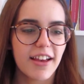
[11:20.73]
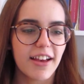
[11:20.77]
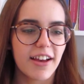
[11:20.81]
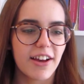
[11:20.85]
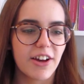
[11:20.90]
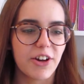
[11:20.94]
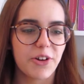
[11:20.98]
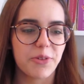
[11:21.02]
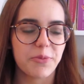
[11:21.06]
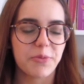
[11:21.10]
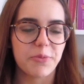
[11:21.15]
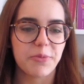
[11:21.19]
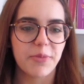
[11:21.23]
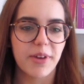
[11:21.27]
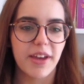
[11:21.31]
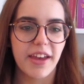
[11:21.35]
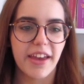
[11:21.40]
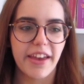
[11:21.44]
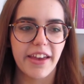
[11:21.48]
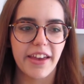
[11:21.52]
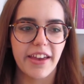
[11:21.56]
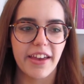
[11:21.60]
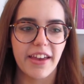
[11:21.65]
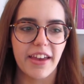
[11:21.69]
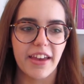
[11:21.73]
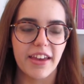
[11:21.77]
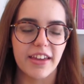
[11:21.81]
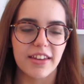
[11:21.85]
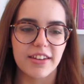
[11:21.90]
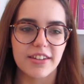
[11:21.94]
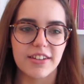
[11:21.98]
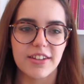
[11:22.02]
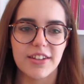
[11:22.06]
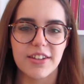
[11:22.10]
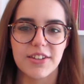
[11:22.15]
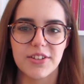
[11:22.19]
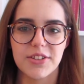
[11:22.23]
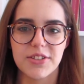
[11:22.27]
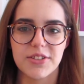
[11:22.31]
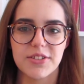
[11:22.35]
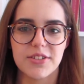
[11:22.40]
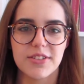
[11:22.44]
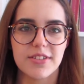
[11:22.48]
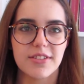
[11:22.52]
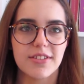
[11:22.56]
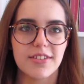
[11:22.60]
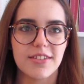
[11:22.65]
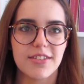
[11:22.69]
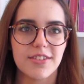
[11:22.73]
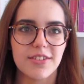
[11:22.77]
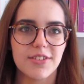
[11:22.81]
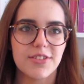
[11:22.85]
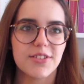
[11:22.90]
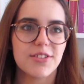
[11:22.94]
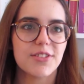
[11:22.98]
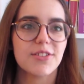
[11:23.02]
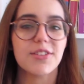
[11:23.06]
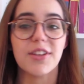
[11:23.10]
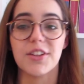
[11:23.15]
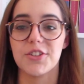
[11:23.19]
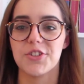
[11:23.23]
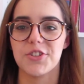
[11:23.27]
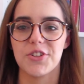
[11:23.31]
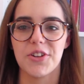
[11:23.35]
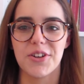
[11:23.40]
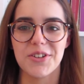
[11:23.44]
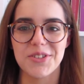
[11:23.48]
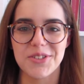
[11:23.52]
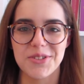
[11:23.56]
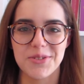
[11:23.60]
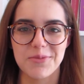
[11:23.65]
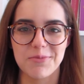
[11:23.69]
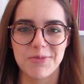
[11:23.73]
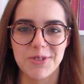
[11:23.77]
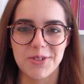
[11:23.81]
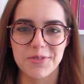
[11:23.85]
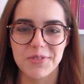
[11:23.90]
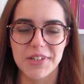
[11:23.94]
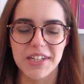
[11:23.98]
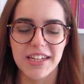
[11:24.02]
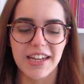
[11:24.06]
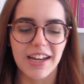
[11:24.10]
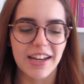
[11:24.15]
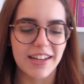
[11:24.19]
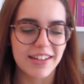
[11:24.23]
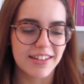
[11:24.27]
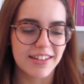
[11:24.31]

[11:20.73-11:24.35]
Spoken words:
and it's such an awesome movie.